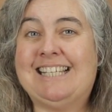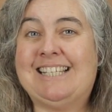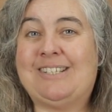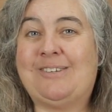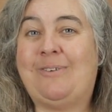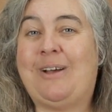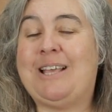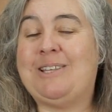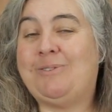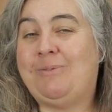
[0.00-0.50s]

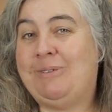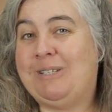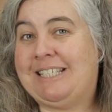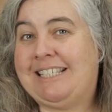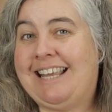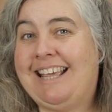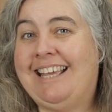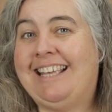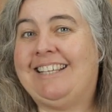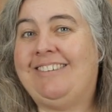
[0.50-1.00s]
So as we
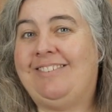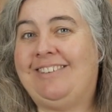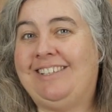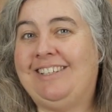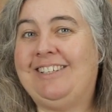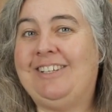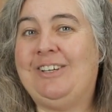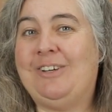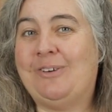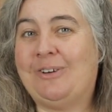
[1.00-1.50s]
said,
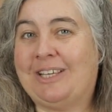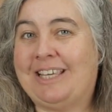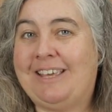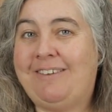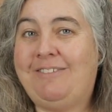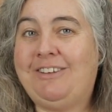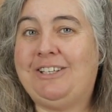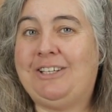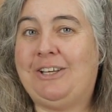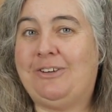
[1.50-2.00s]
you're
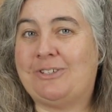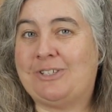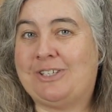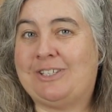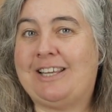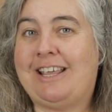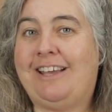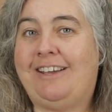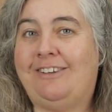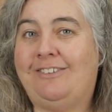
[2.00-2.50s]
giving
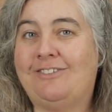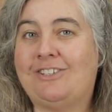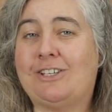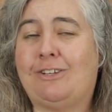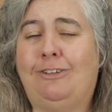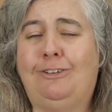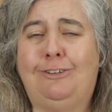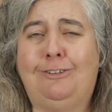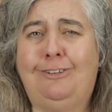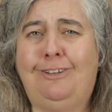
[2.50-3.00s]
yourselves
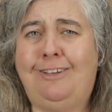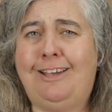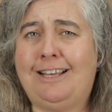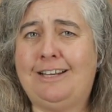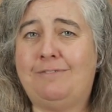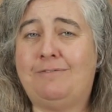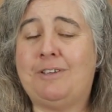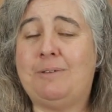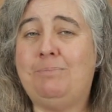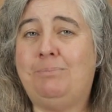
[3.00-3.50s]
a
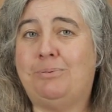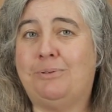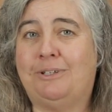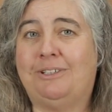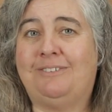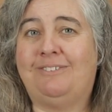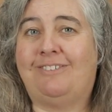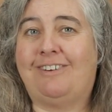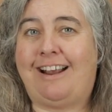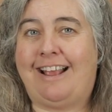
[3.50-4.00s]
lot of
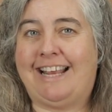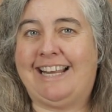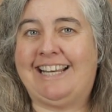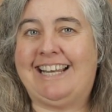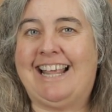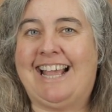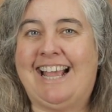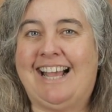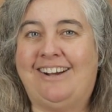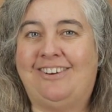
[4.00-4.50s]
input
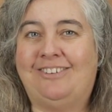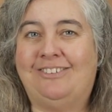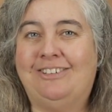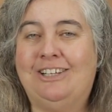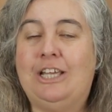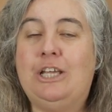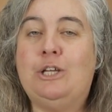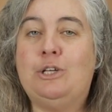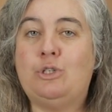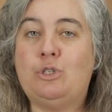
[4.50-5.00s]
right
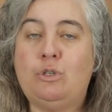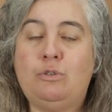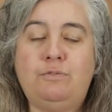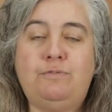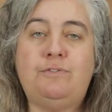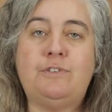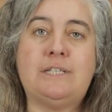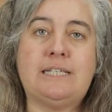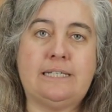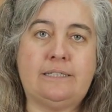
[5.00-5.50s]
now to
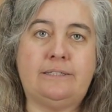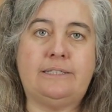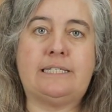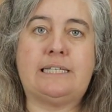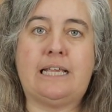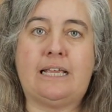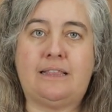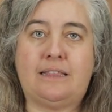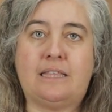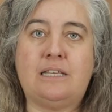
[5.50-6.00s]

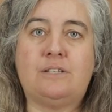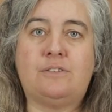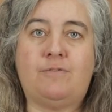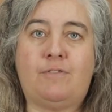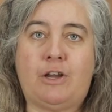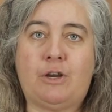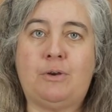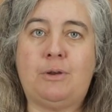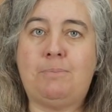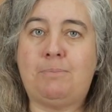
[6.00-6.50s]
facilitate this
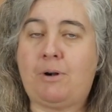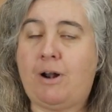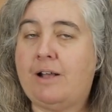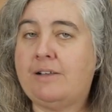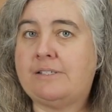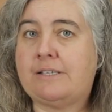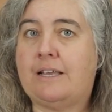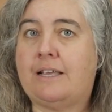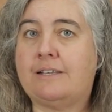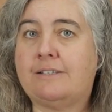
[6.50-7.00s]
very
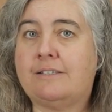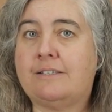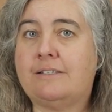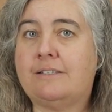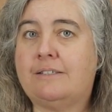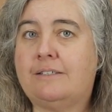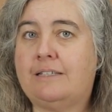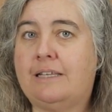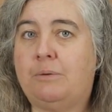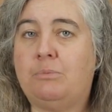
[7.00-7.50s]

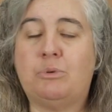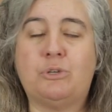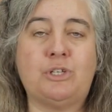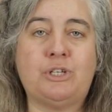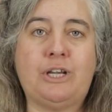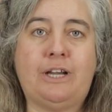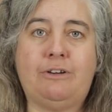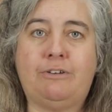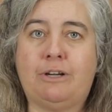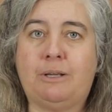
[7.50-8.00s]
process that we're
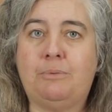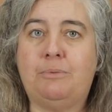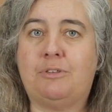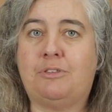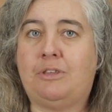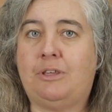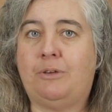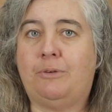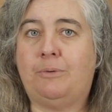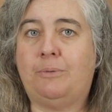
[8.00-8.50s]
sharing
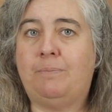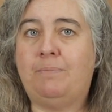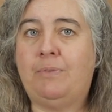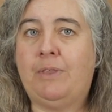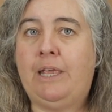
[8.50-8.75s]
with you.